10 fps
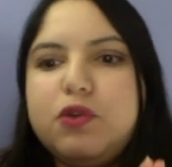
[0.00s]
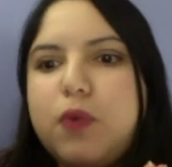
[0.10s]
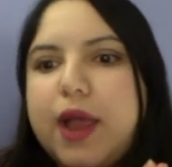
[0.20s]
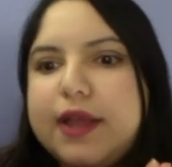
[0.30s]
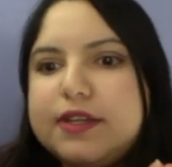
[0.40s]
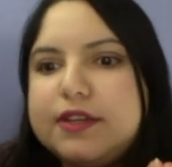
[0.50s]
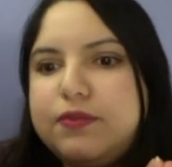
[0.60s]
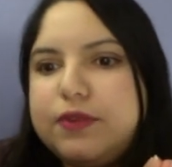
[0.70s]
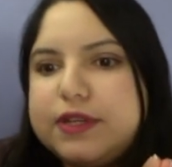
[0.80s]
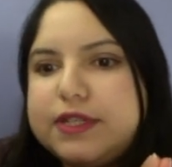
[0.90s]
write
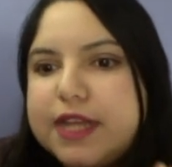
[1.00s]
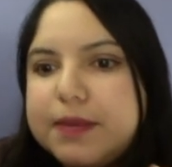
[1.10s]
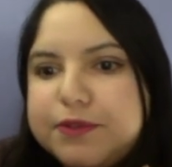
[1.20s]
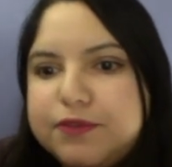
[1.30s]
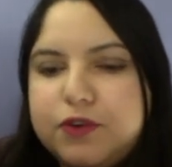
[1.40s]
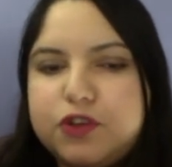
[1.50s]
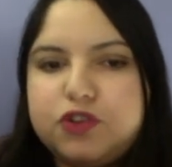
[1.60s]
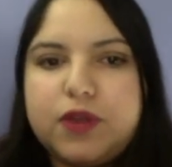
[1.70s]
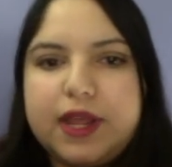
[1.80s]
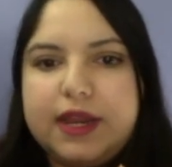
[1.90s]
different tips for
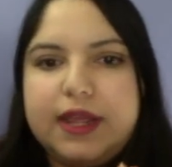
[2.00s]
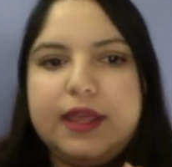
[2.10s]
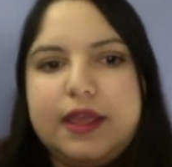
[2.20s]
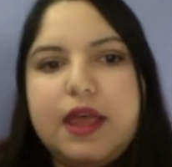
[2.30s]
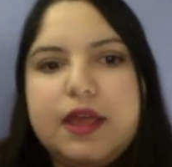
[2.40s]
training,